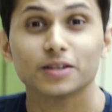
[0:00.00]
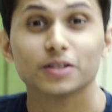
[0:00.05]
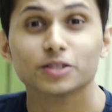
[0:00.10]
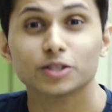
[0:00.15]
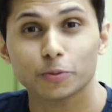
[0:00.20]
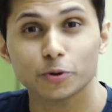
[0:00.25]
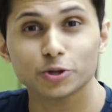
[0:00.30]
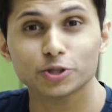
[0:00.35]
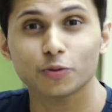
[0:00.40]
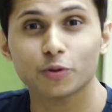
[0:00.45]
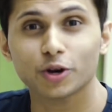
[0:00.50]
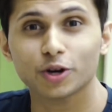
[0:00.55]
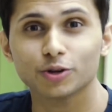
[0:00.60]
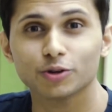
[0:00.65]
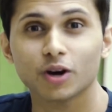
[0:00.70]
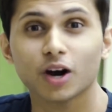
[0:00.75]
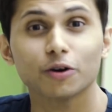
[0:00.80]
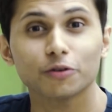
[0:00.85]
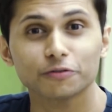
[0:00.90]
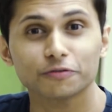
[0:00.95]
Suppose you want to know
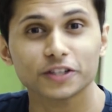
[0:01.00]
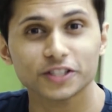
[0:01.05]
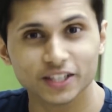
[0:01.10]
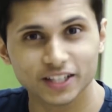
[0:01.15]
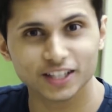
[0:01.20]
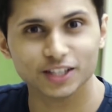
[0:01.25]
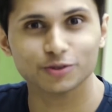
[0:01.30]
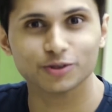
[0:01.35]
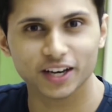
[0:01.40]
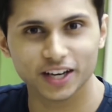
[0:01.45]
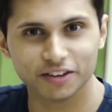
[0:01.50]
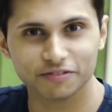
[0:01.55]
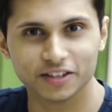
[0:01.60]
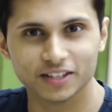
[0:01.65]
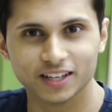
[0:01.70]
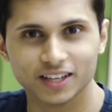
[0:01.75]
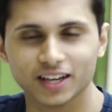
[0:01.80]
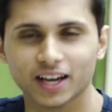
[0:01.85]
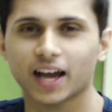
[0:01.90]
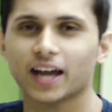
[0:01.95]
how efficiently you run
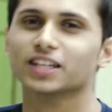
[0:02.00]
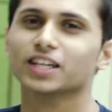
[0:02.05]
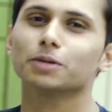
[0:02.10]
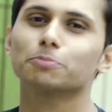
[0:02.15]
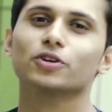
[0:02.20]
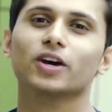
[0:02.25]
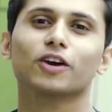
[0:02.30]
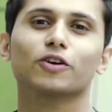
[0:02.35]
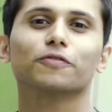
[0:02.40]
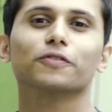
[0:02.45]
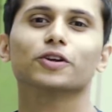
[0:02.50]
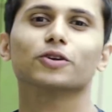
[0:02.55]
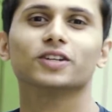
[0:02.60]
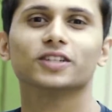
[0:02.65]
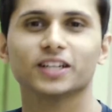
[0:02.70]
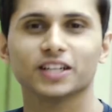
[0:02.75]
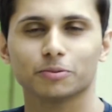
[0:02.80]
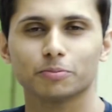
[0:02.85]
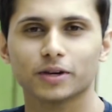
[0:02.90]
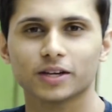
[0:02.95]
every day or keep a track of
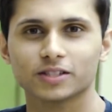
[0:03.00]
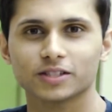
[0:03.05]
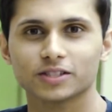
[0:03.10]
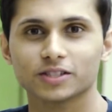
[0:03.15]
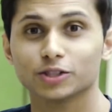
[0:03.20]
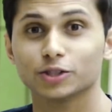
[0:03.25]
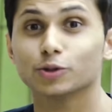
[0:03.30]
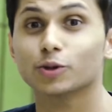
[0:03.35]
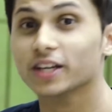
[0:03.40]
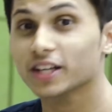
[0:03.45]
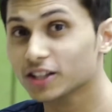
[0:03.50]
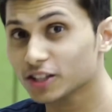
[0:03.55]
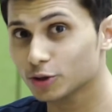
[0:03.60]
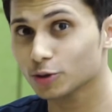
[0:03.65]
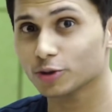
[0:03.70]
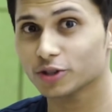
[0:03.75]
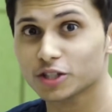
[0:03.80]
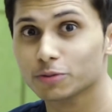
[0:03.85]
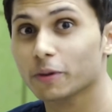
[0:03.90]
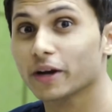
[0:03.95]
it on a daily basis. You can
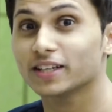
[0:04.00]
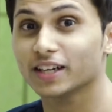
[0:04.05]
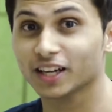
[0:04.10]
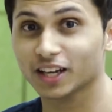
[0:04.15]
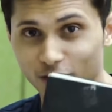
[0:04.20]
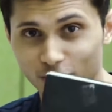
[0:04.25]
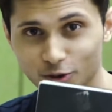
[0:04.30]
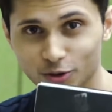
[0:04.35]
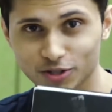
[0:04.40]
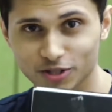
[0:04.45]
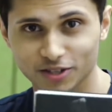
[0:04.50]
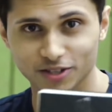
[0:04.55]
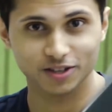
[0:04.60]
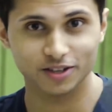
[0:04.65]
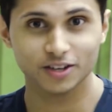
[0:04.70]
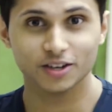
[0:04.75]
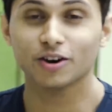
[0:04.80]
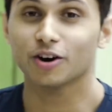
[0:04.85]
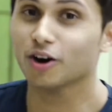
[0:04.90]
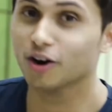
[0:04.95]
do this either by taking
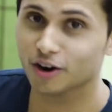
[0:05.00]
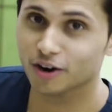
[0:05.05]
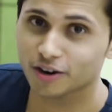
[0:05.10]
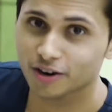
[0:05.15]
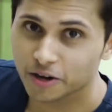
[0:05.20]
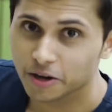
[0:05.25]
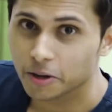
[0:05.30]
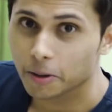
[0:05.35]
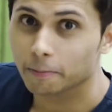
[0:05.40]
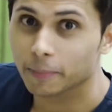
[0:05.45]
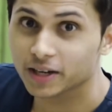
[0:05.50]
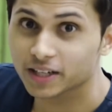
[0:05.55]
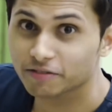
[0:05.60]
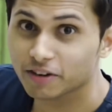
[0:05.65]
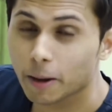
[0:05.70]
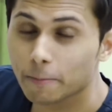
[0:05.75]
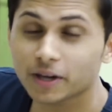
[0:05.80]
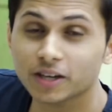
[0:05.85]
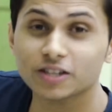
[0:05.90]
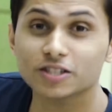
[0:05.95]
notes or by
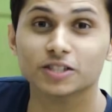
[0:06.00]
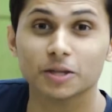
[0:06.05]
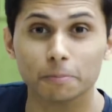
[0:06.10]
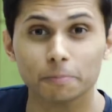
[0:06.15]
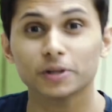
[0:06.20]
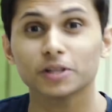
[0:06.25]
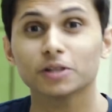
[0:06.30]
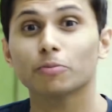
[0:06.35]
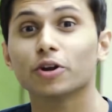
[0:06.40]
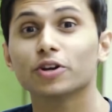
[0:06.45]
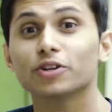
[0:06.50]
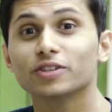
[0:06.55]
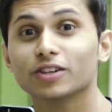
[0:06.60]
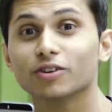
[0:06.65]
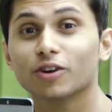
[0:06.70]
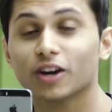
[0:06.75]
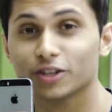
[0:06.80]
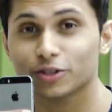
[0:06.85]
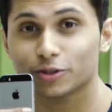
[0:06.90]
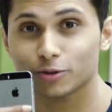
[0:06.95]
developing a simple
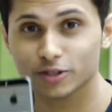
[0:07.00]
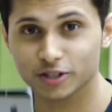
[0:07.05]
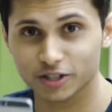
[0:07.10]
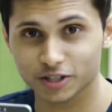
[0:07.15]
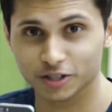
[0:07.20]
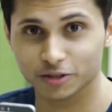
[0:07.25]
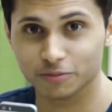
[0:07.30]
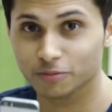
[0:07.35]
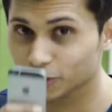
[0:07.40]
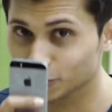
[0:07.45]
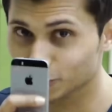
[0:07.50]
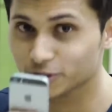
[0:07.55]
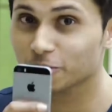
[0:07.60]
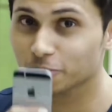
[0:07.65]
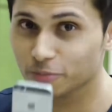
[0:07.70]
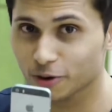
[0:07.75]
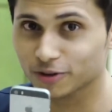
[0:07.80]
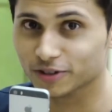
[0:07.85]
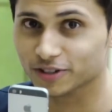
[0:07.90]
monitoring or control system using